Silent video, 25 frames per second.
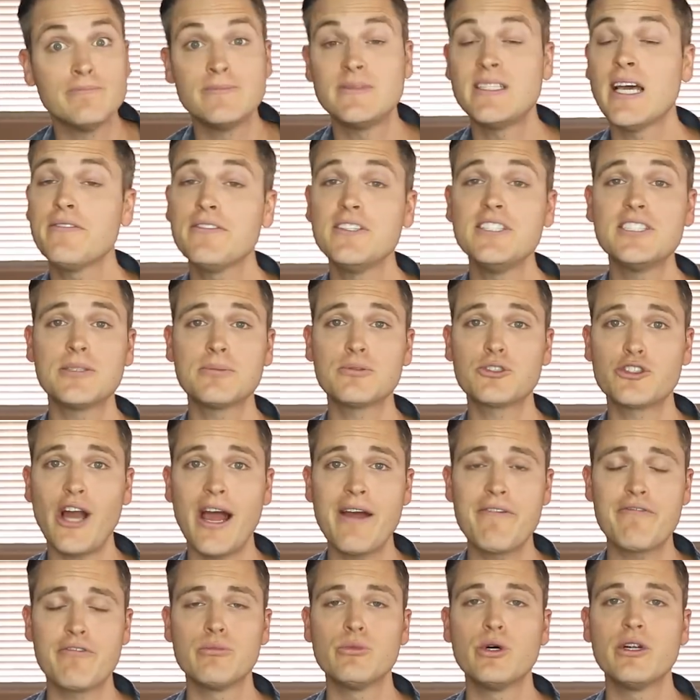Definitely
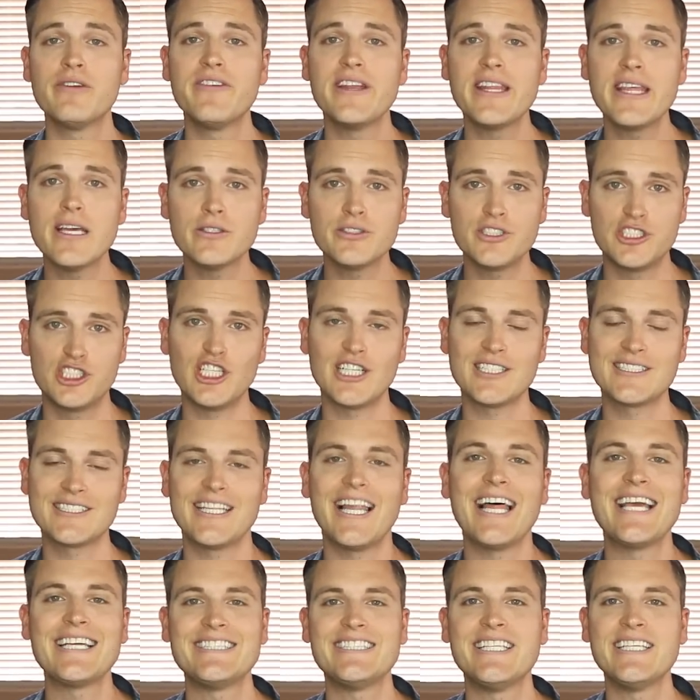subscribe for more videos just
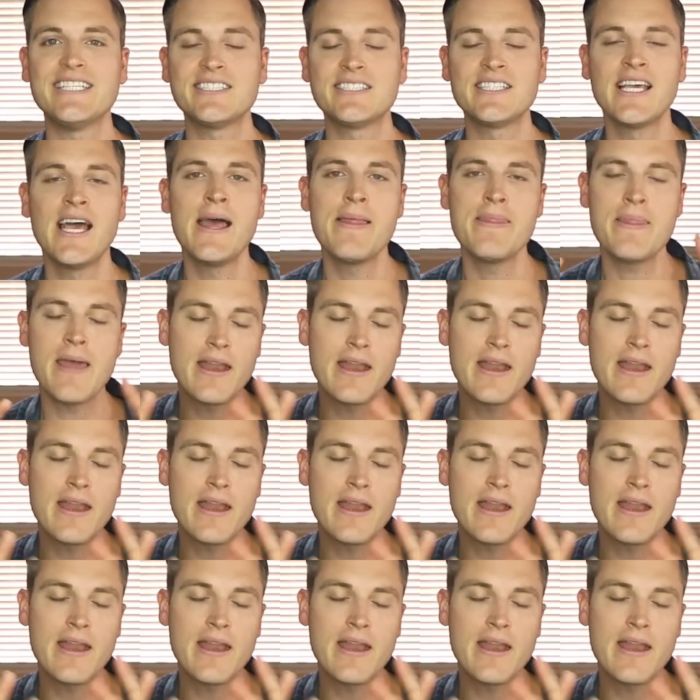like this.